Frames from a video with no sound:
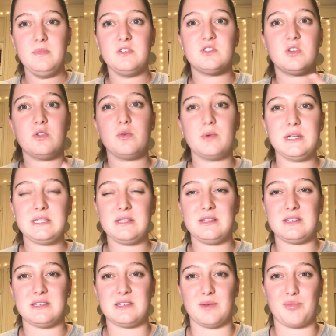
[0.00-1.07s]
So the reason
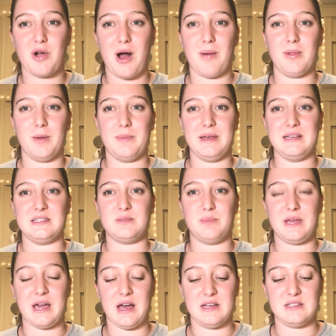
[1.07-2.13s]
this is a problem is
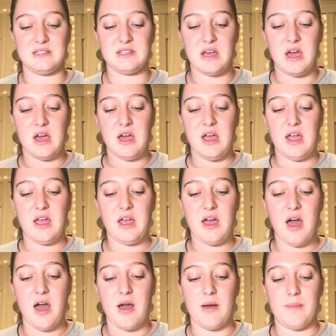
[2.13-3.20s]
because
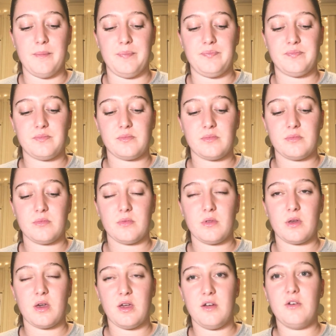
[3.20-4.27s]

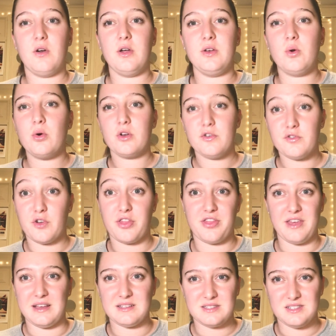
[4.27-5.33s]
in order for
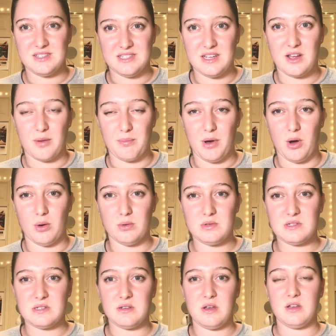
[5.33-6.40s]
things to
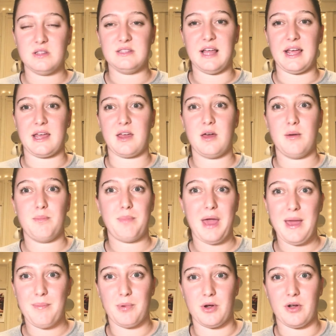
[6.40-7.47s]
decompose, like
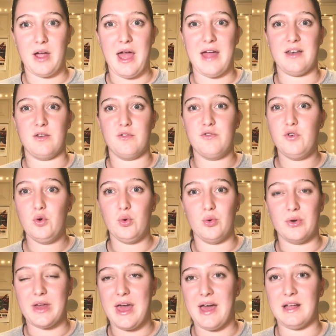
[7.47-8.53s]
paper and
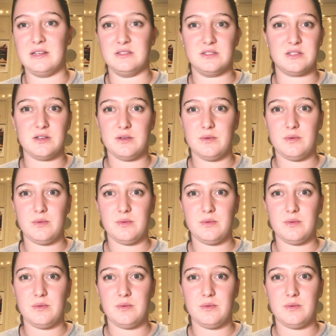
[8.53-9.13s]
food and